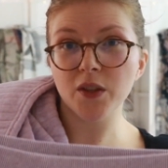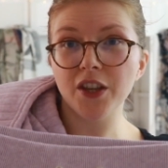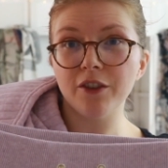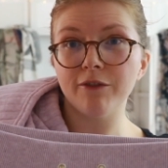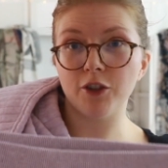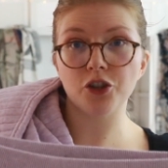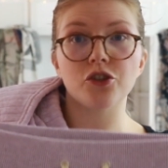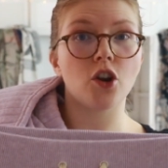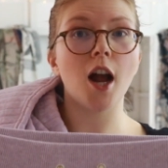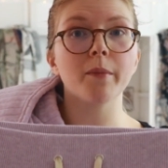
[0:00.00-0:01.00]
when they
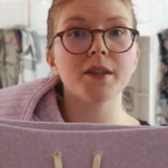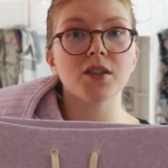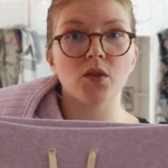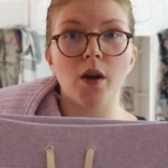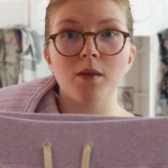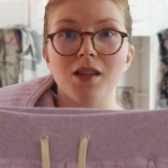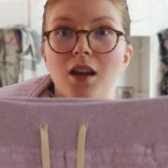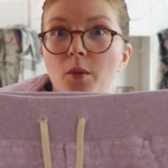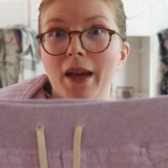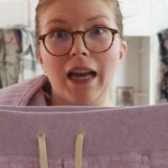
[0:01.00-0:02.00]
first dropped. So I was
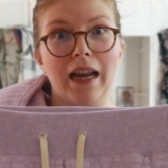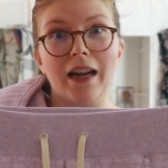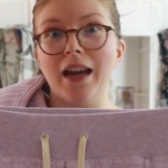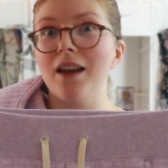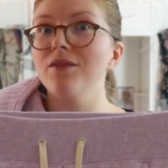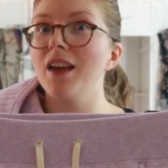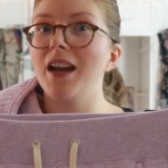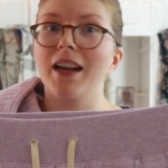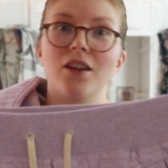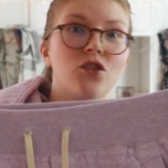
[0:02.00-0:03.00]
like, oh my god, I gotta have
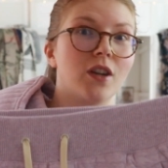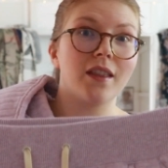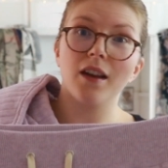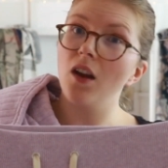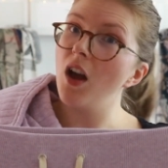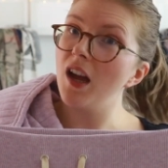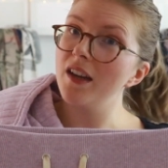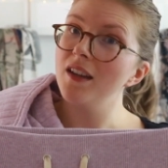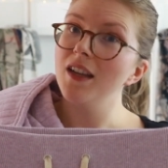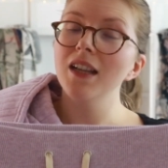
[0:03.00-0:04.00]
that. I gotta try that on.